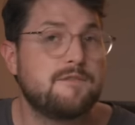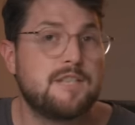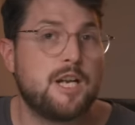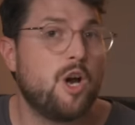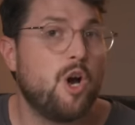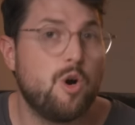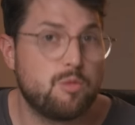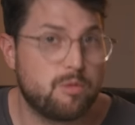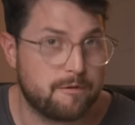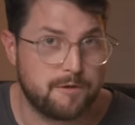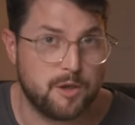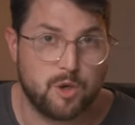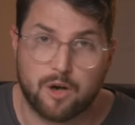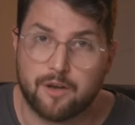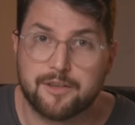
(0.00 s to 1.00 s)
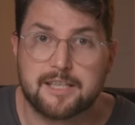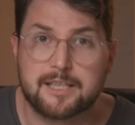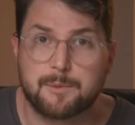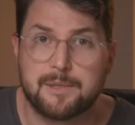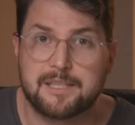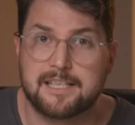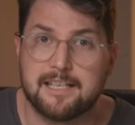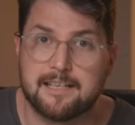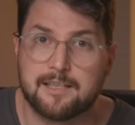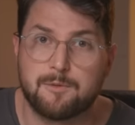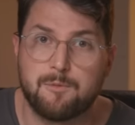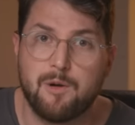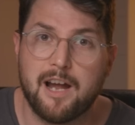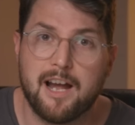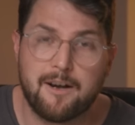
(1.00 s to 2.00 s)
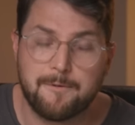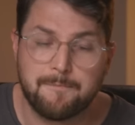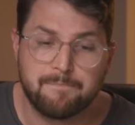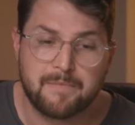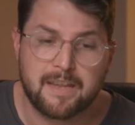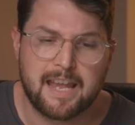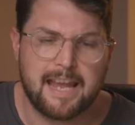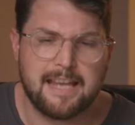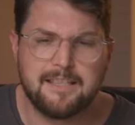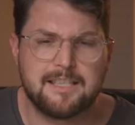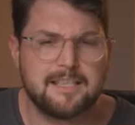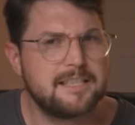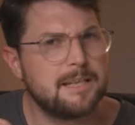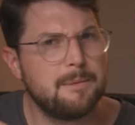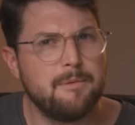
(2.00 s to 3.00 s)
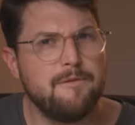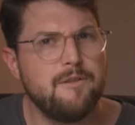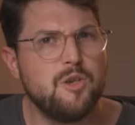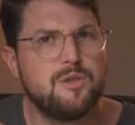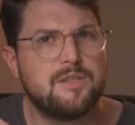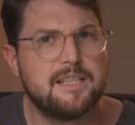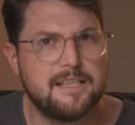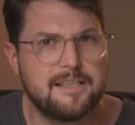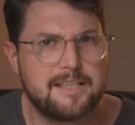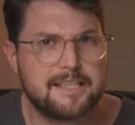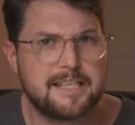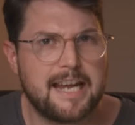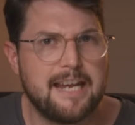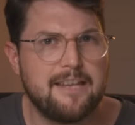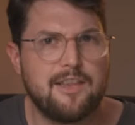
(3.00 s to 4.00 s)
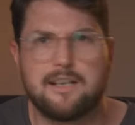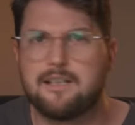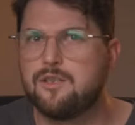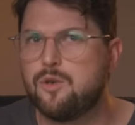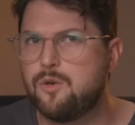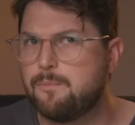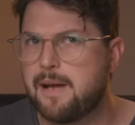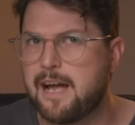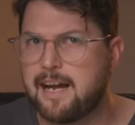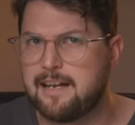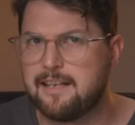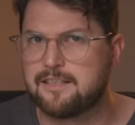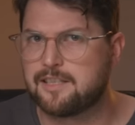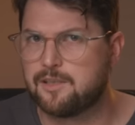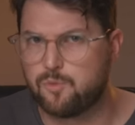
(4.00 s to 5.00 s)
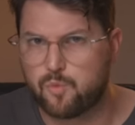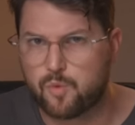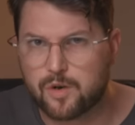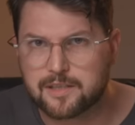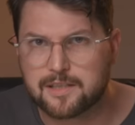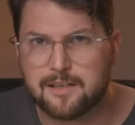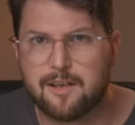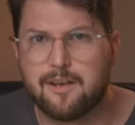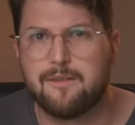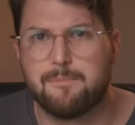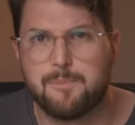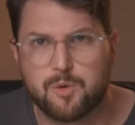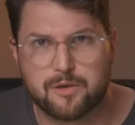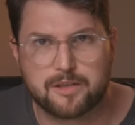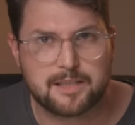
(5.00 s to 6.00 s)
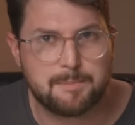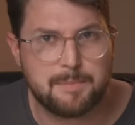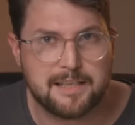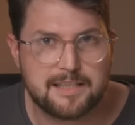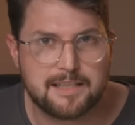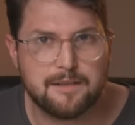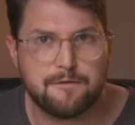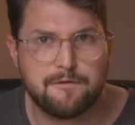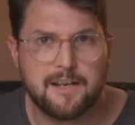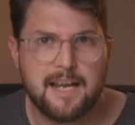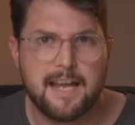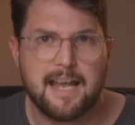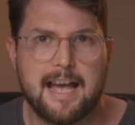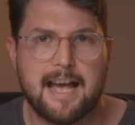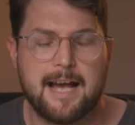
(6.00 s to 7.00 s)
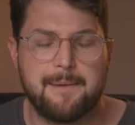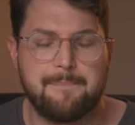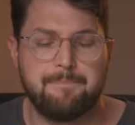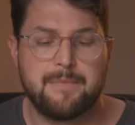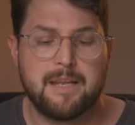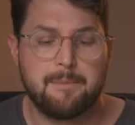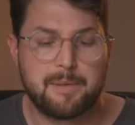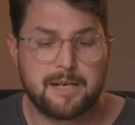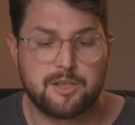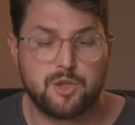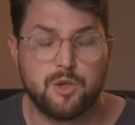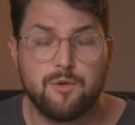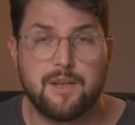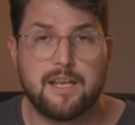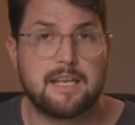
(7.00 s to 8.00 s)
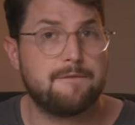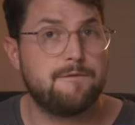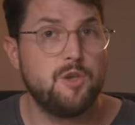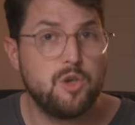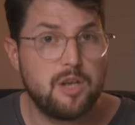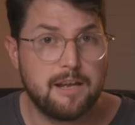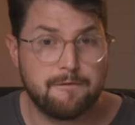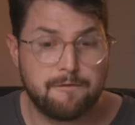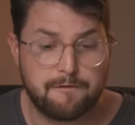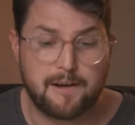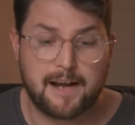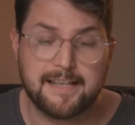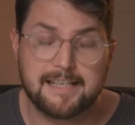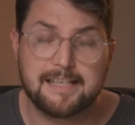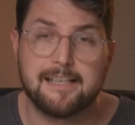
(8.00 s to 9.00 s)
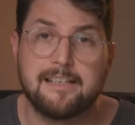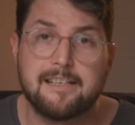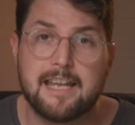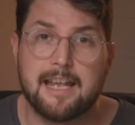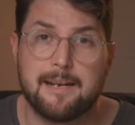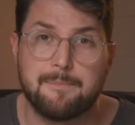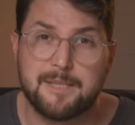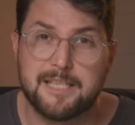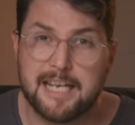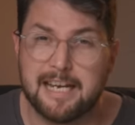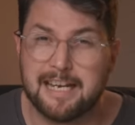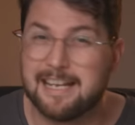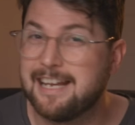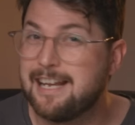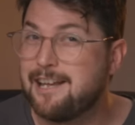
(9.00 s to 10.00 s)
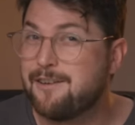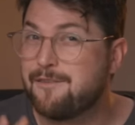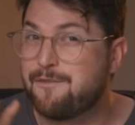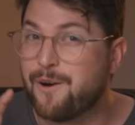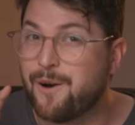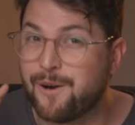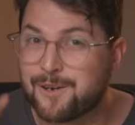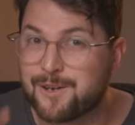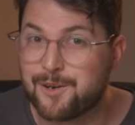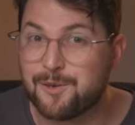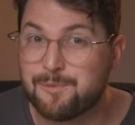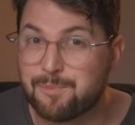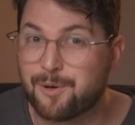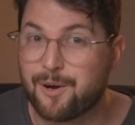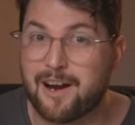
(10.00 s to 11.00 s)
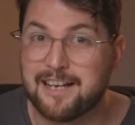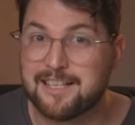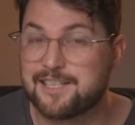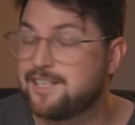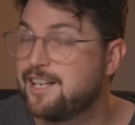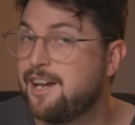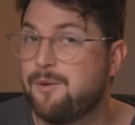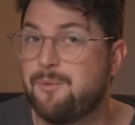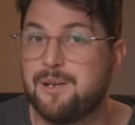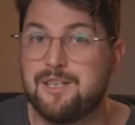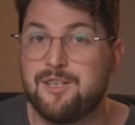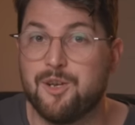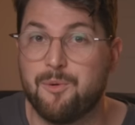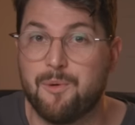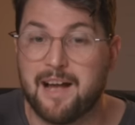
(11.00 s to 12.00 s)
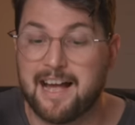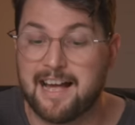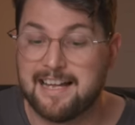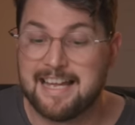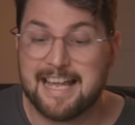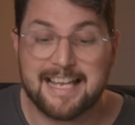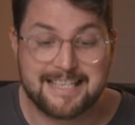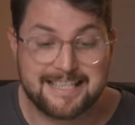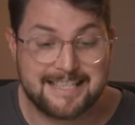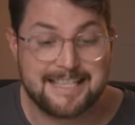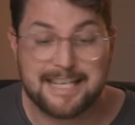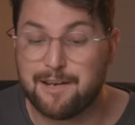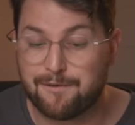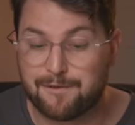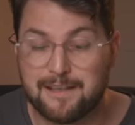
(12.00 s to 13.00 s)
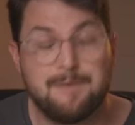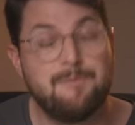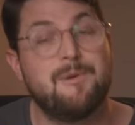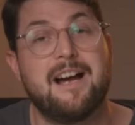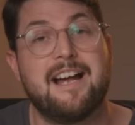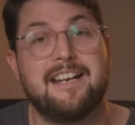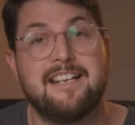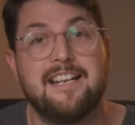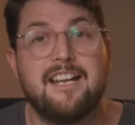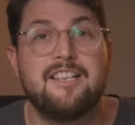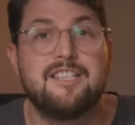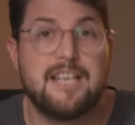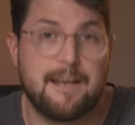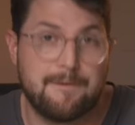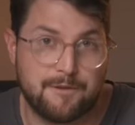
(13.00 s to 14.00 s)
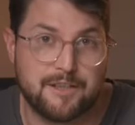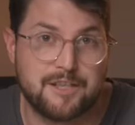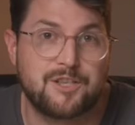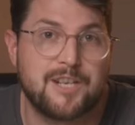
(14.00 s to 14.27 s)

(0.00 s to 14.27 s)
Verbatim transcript: I've done a whole review on this whiskey as well. And some of you did say that in your markets, it was a lot more expensive. But I do think if you can find the Glencadam 10 for a good price where you are, it's definitely one to have on the